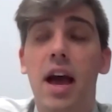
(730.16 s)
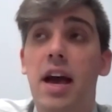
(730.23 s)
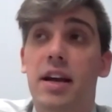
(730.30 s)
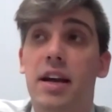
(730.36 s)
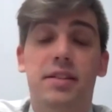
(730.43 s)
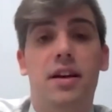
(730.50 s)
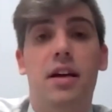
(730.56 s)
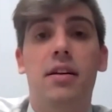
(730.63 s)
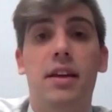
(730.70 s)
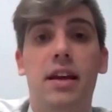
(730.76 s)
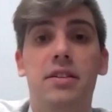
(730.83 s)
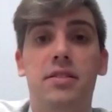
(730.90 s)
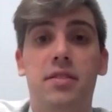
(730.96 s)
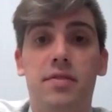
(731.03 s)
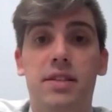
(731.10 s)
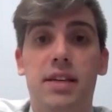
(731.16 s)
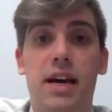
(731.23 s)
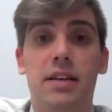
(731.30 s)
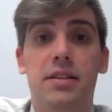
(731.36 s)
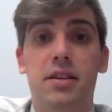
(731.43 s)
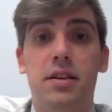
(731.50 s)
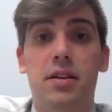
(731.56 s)
consolidation of
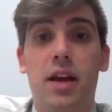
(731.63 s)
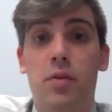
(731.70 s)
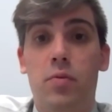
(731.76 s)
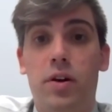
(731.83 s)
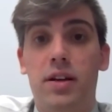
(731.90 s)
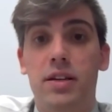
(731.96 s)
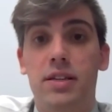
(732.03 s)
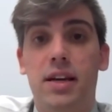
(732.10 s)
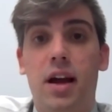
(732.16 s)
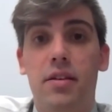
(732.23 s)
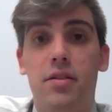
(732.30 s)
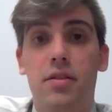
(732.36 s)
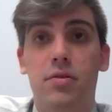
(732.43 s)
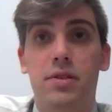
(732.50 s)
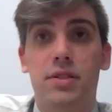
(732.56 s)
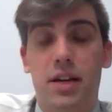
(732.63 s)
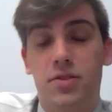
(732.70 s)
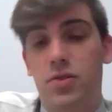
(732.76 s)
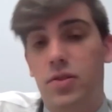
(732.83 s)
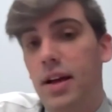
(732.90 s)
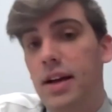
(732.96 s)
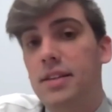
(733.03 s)
sites and working together through
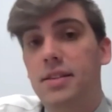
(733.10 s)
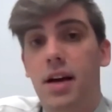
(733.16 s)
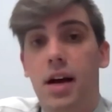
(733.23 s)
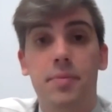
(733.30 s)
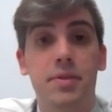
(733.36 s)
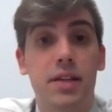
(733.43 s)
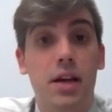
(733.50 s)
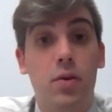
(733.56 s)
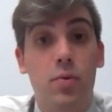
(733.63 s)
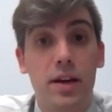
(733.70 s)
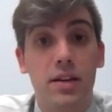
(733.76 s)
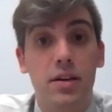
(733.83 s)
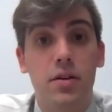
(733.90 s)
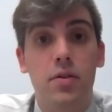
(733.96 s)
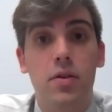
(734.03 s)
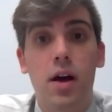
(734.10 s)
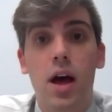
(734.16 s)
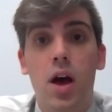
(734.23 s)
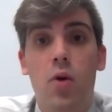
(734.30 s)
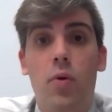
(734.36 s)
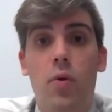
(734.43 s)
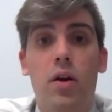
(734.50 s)
centralized hubs like we do,
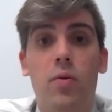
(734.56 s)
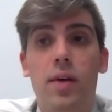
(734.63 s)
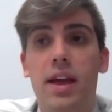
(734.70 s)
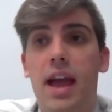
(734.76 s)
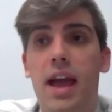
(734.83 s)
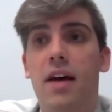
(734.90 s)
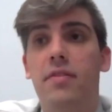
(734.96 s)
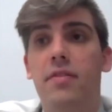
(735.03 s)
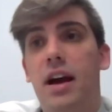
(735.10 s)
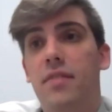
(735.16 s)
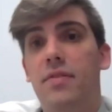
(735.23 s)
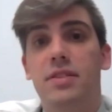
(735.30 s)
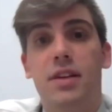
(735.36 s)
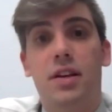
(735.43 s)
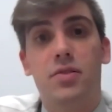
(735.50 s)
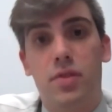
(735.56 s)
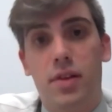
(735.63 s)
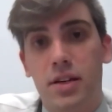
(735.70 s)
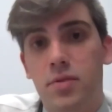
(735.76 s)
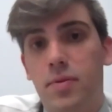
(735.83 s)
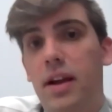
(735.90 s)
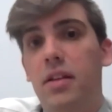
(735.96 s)
where we have kind of a
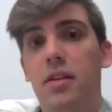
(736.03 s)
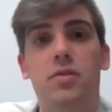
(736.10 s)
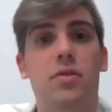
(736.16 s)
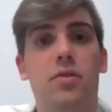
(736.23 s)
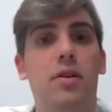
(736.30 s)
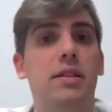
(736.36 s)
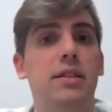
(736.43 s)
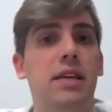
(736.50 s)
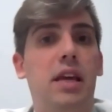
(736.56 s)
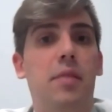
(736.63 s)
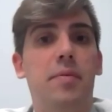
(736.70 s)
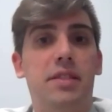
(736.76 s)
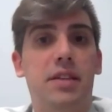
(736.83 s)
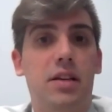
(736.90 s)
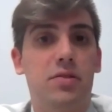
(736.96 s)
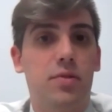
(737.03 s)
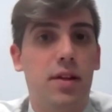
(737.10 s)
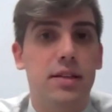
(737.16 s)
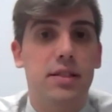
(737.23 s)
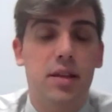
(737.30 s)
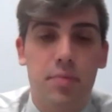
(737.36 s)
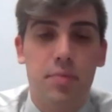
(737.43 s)
centralized regulatory team, a
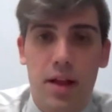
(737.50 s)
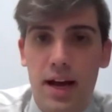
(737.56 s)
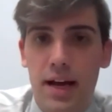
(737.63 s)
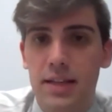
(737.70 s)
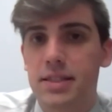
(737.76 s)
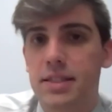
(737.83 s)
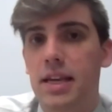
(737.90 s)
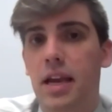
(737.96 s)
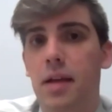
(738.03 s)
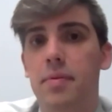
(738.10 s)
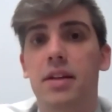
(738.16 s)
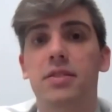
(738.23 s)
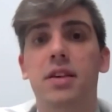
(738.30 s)
centralized compliance team that's,